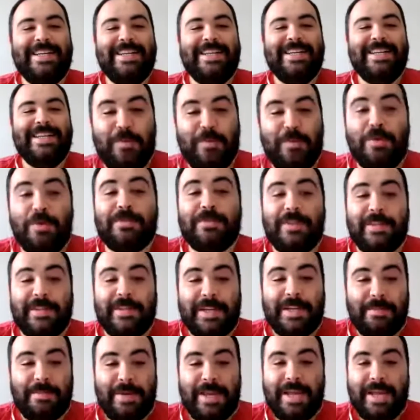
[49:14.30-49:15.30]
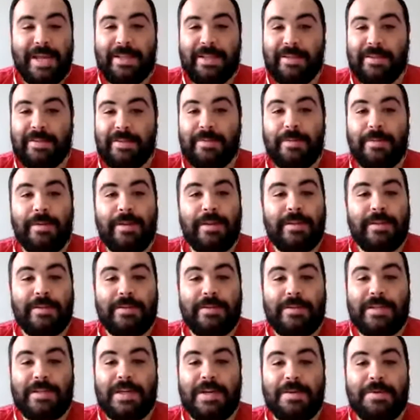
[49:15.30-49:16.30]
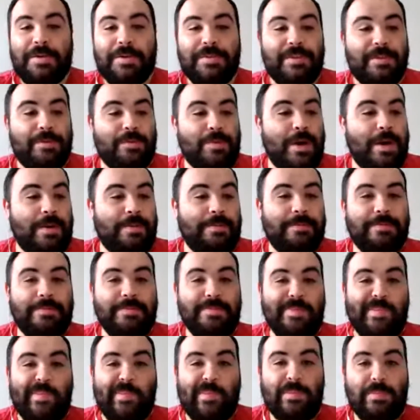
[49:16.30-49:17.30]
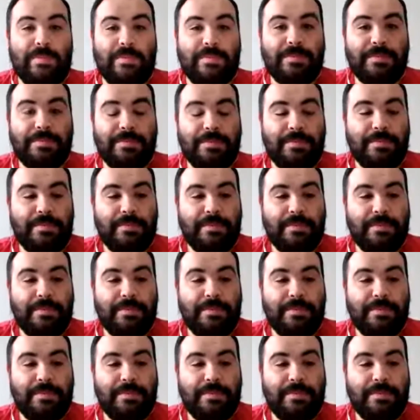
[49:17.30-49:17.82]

Rose, Rose. Yeah, Rose is going to be in the in the series oh, as well.